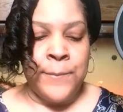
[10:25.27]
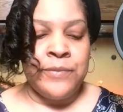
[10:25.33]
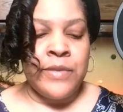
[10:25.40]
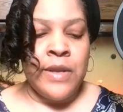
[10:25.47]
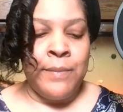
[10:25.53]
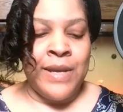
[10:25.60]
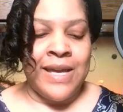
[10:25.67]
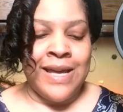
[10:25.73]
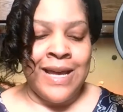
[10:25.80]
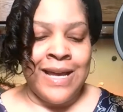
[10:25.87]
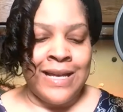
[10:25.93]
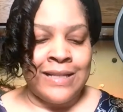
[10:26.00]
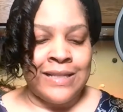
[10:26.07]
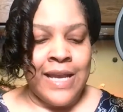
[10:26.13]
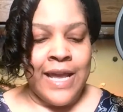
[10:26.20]
because
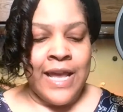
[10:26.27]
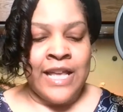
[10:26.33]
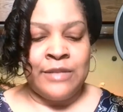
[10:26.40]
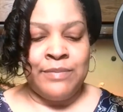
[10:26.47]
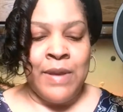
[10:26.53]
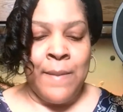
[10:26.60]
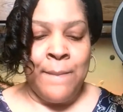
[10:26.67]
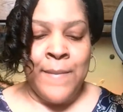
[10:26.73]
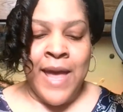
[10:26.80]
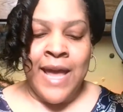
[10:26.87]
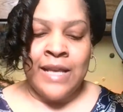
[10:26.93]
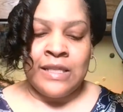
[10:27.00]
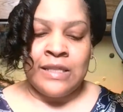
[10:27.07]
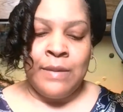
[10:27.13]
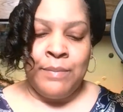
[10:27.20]
it's been made to
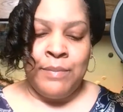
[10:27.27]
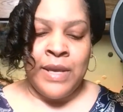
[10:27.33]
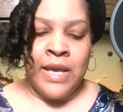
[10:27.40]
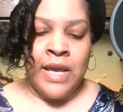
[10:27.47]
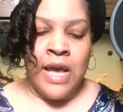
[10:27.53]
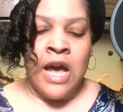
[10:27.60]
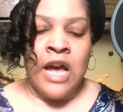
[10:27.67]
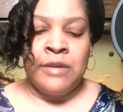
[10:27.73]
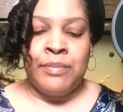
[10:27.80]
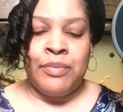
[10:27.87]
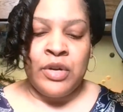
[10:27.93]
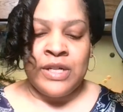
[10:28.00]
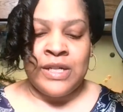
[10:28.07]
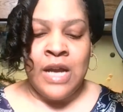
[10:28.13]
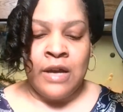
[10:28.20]
be
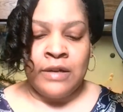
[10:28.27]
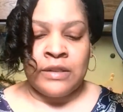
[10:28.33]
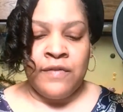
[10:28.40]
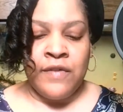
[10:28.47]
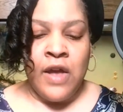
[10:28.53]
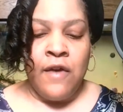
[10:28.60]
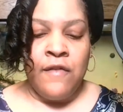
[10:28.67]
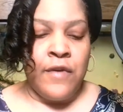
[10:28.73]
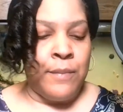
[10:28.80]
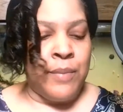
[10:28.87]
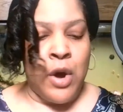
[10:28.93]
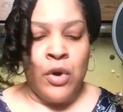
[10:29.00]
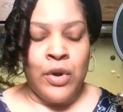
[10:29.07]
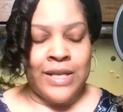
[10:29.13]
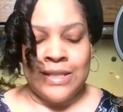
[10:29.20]
unproductive for
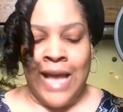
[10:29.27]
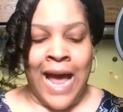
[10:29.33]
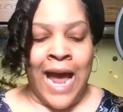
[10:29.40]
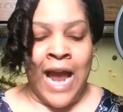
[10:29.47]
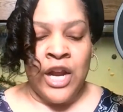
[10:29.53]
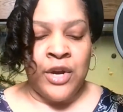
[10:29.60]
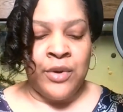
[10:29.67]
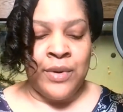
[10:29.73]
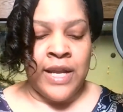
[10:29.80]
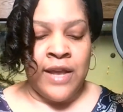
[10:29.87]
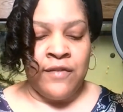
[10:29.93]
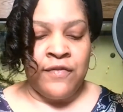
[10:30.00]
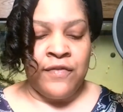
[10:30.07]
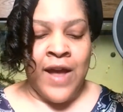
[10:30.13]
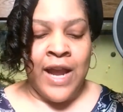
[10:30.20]
bogus hiring and
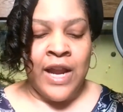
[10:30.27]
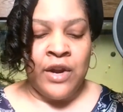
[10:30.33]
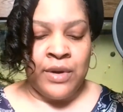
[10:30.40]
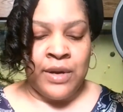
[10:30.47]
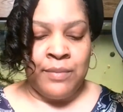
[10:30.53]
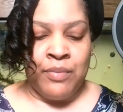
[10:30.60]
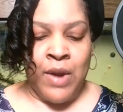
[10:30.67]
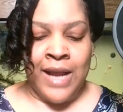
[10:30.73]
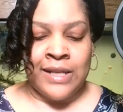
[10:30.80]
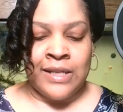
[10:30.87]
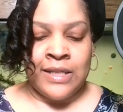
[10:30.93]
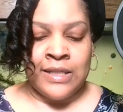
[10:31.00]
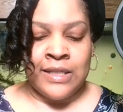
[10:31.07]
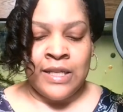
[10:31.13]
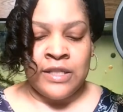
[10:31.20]
firing
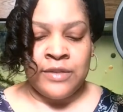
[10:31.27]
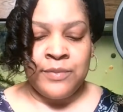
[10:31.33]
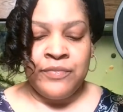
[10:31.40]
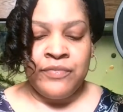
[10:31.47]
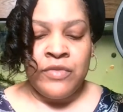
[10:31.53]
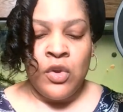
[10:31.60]
practices,